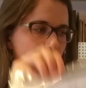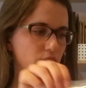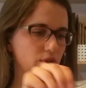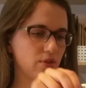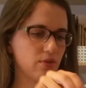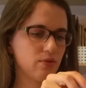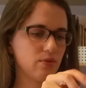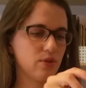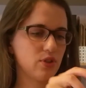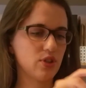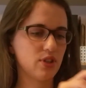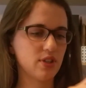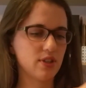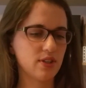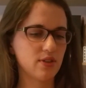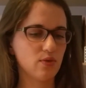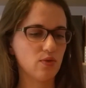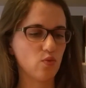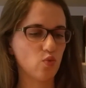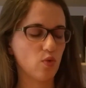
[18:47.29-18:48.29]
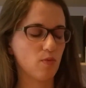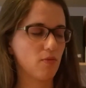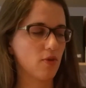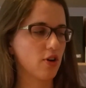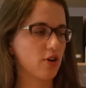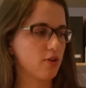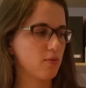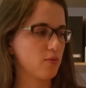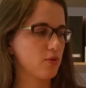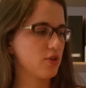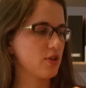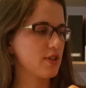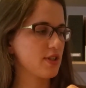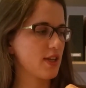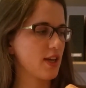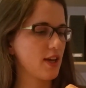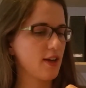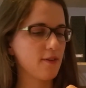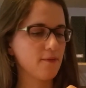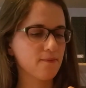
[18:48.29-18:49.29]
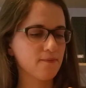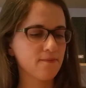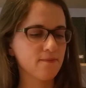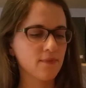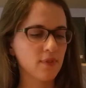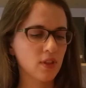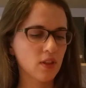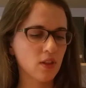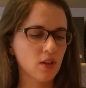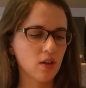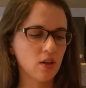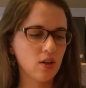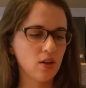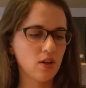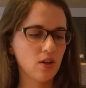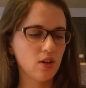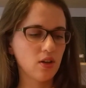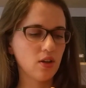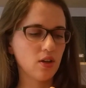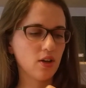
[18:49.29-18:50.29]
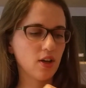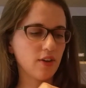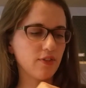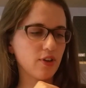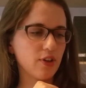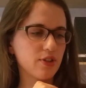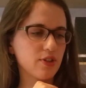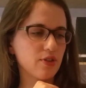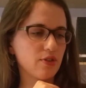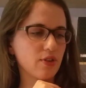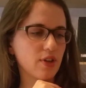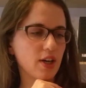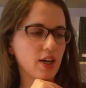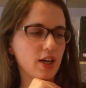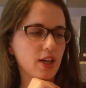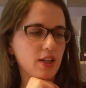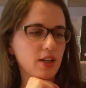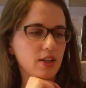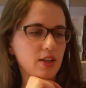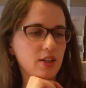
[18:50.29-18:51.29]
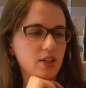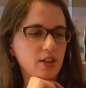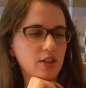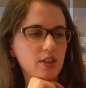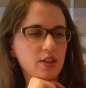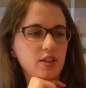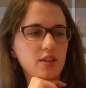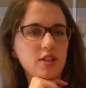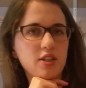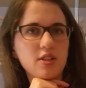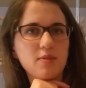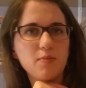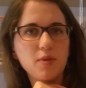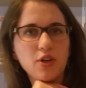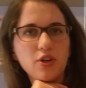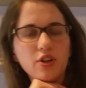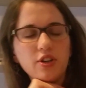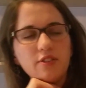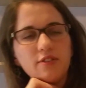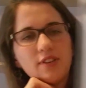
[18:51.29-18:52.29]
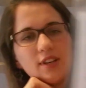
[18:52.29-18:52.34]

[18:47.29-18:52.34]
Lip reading: photo, which is remarkable to say. I've also got the Spirit of